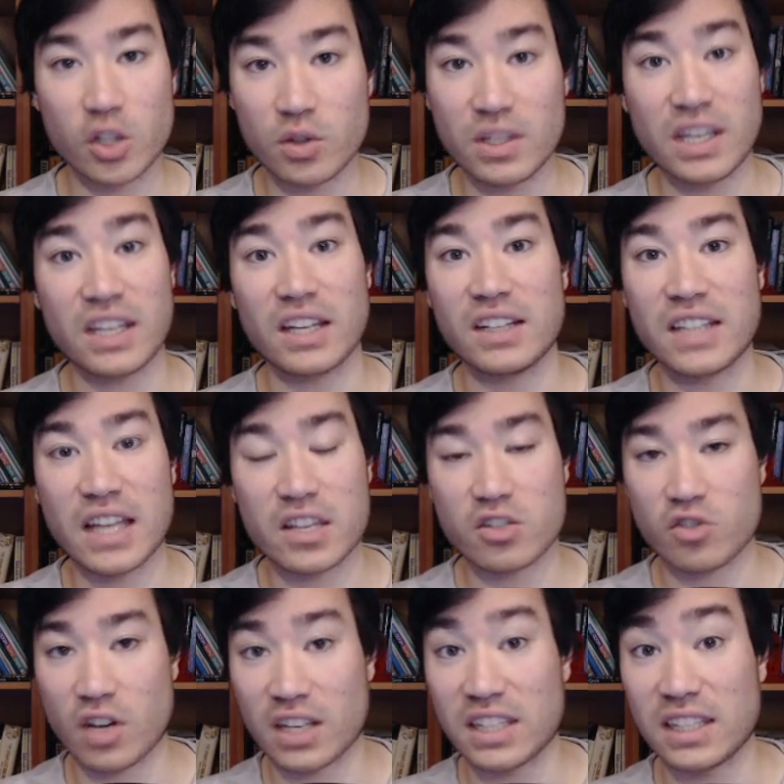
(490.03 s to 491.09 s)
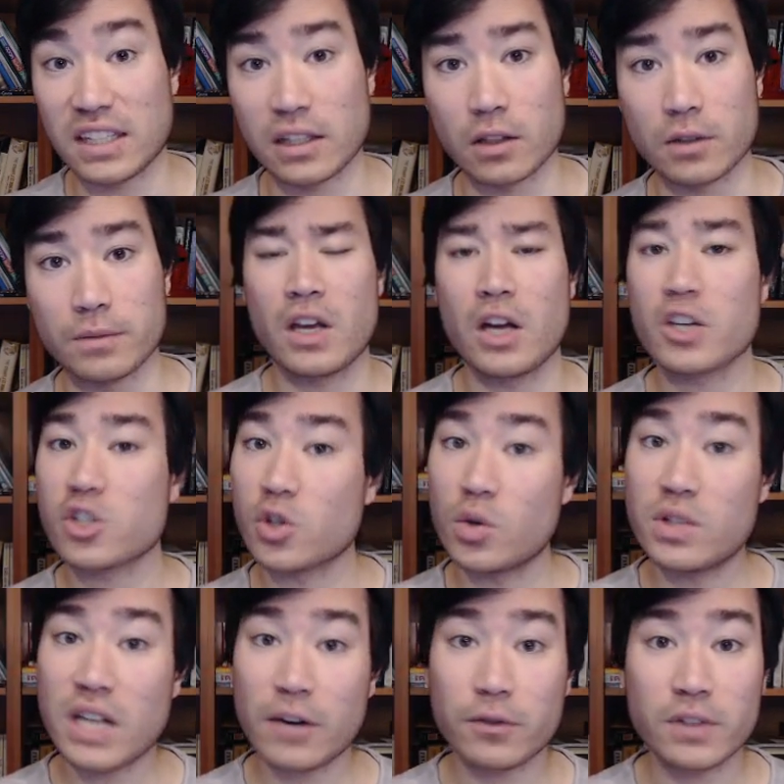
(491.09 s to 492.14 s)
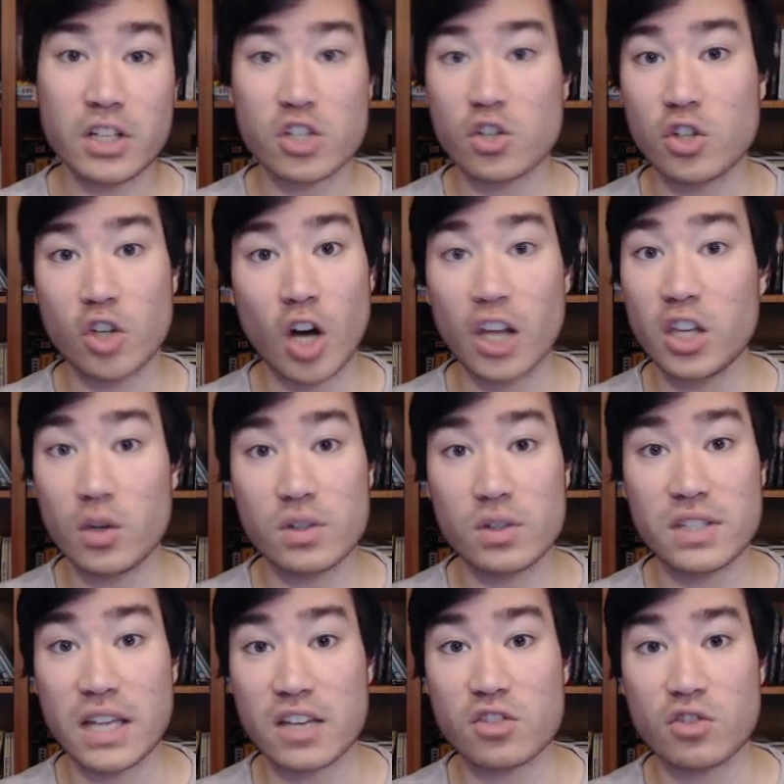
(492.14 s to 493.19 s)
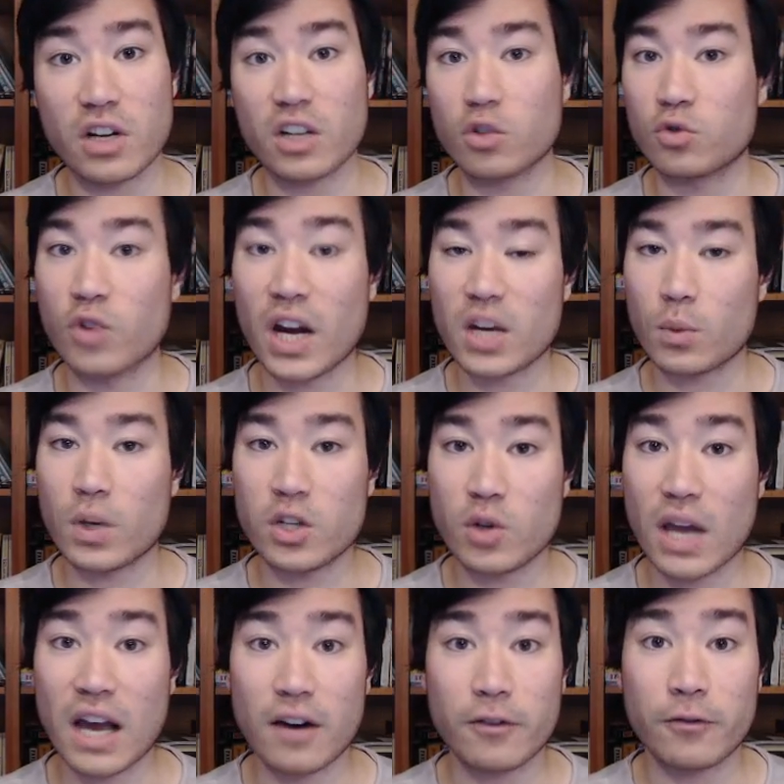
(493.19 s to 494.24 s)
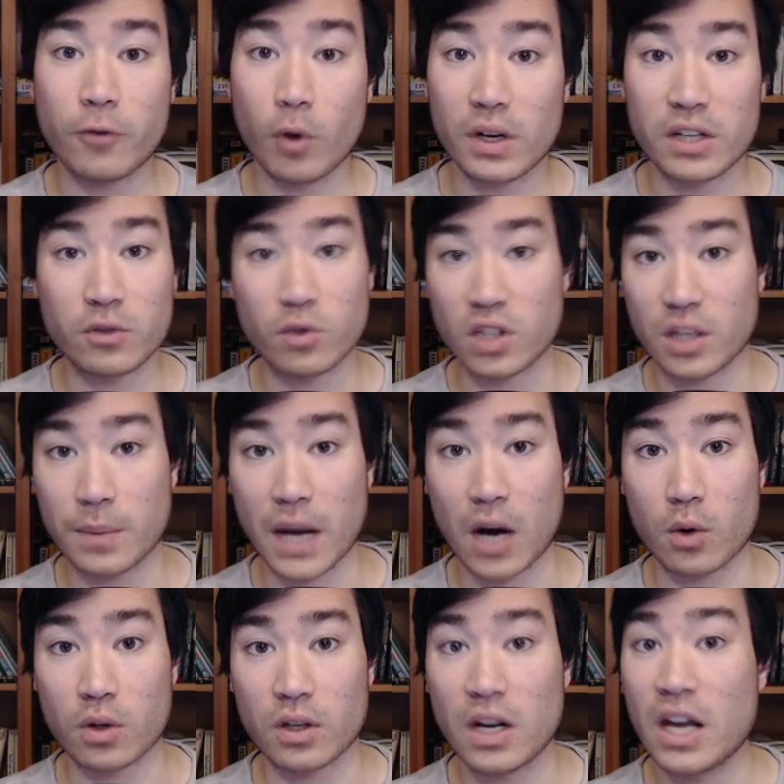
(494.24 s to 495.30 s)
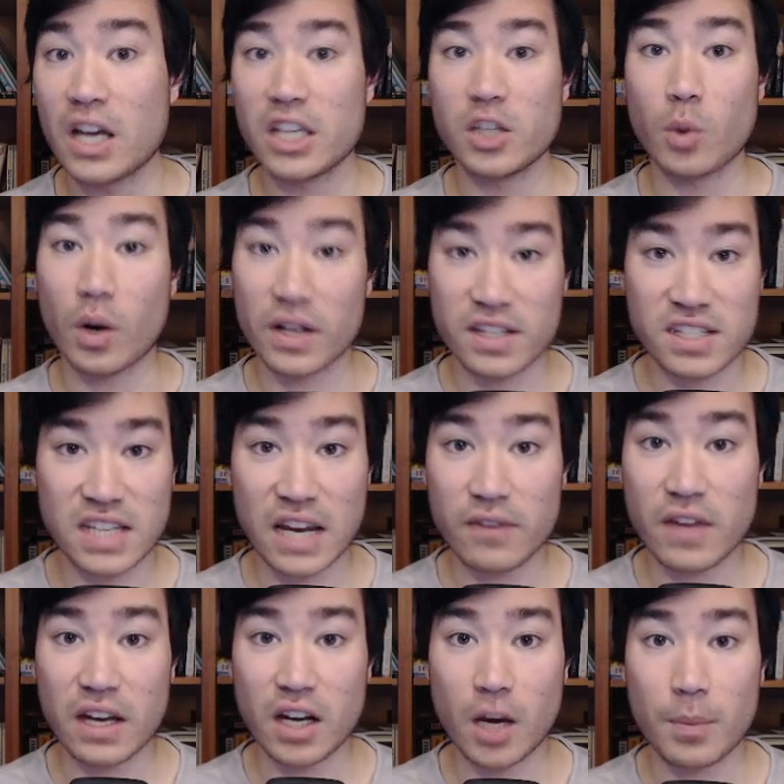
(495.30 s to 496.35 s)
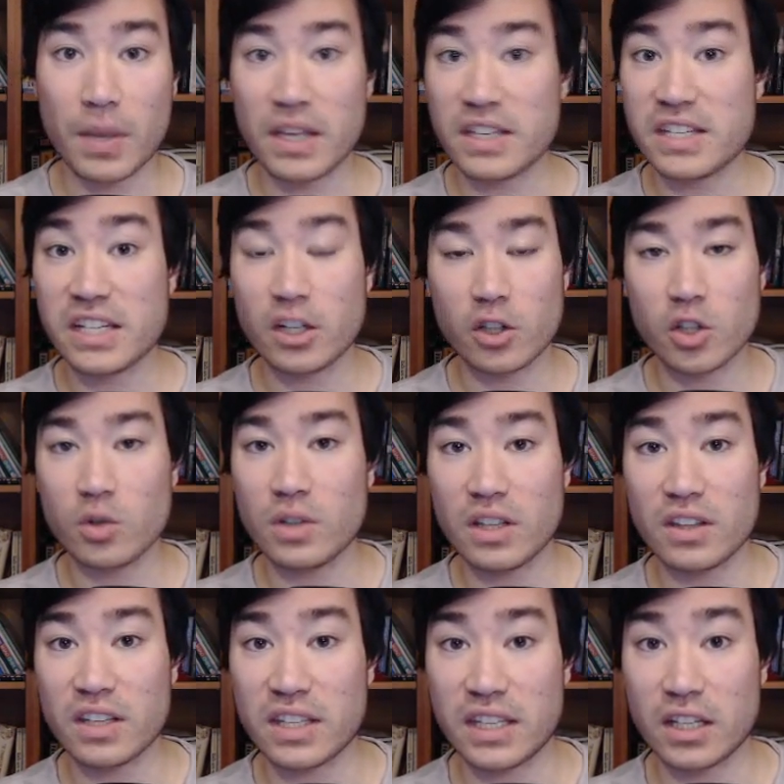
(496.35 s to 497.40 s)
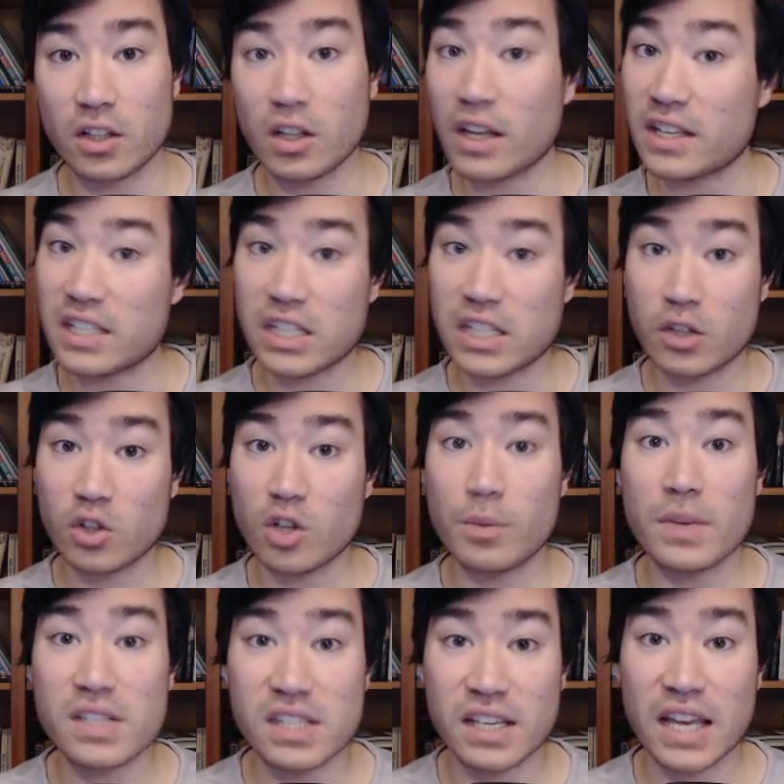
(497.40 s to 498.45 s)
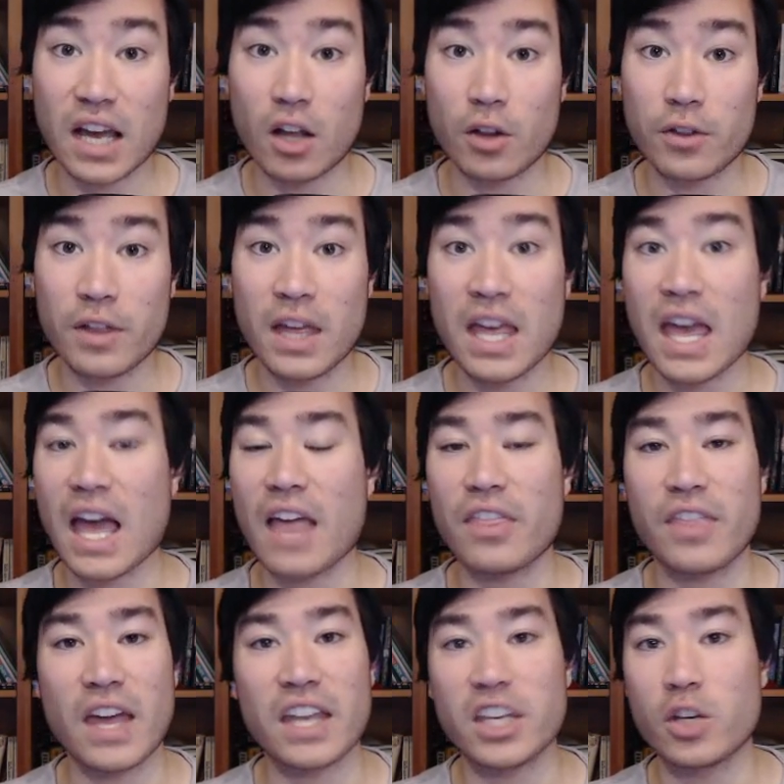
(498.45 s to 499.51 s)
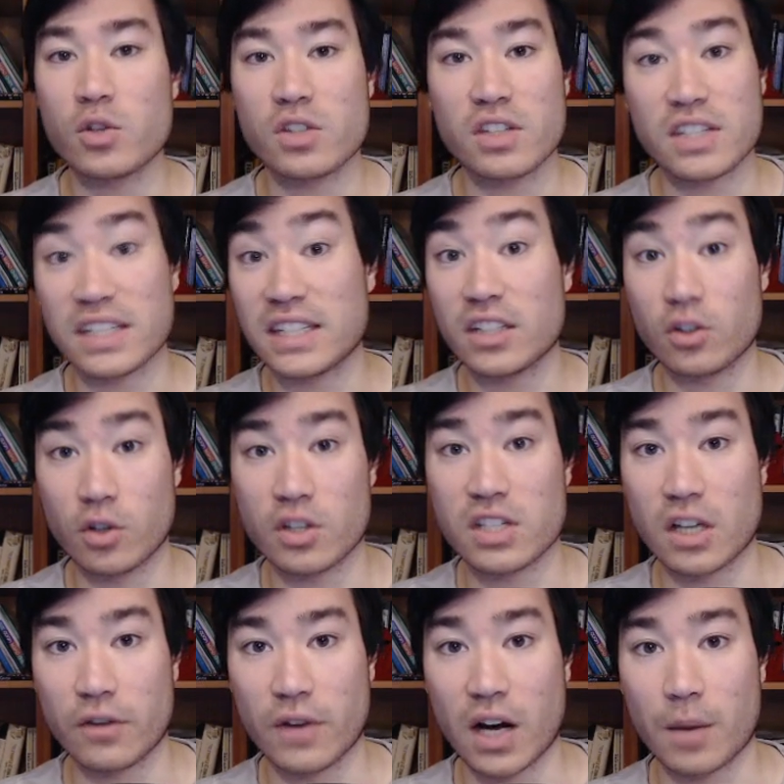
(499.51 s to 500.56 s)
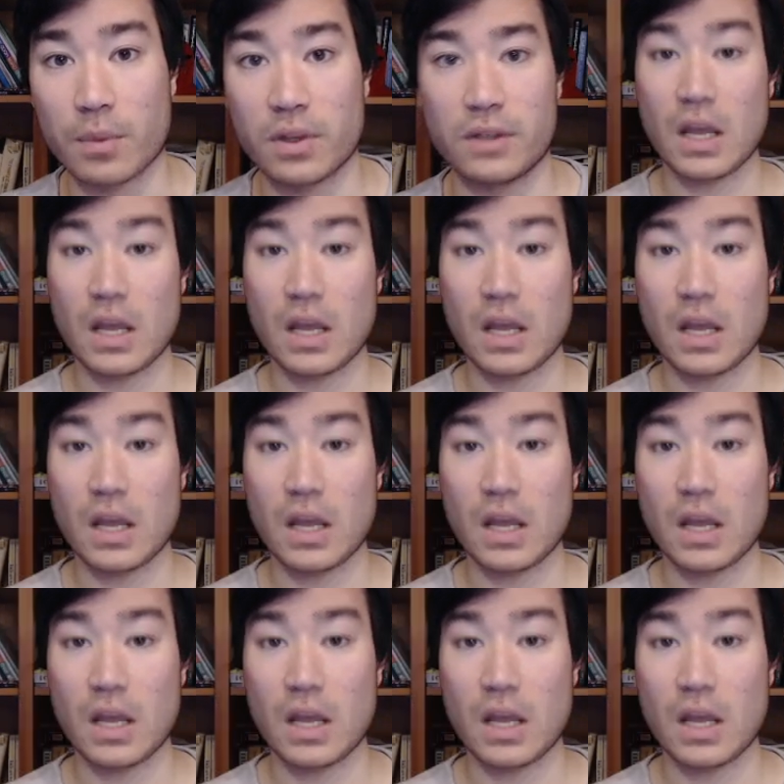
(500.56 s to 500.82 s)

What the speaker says: need a Deathstrike heal. So you definitely should not use Deathstrike right when you have 40 runic power. You want to save that up until you need the heal, until you're missing health, and then use it to heal yourself up.